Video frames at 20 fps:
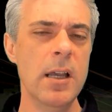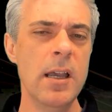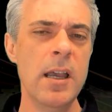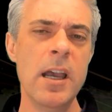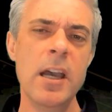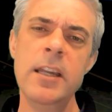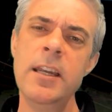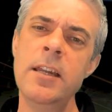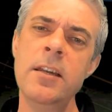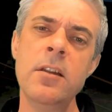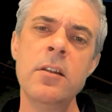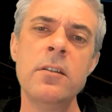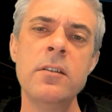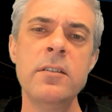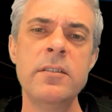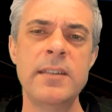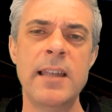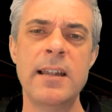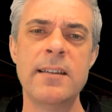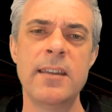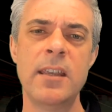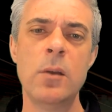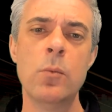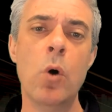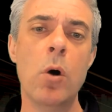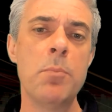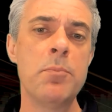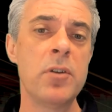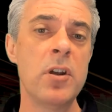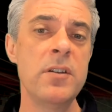and then understanding
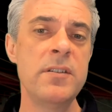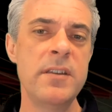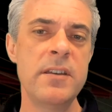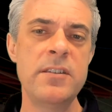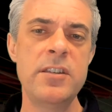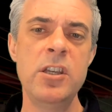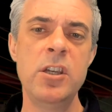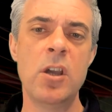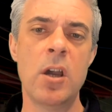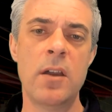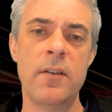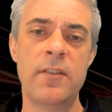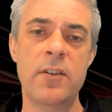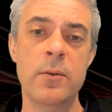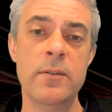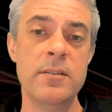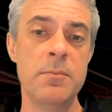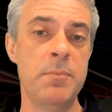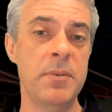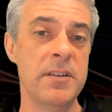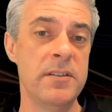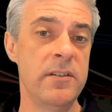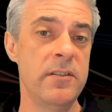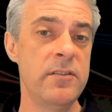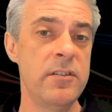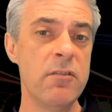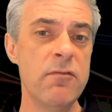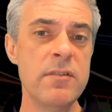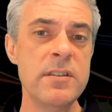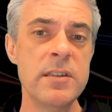what process you go through as a business
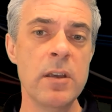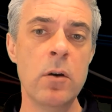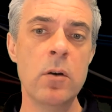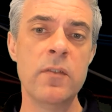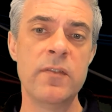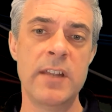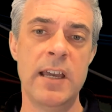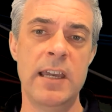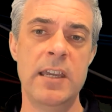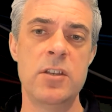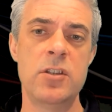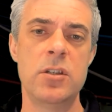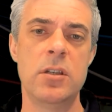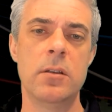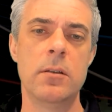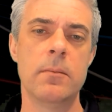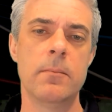to resolve that issue.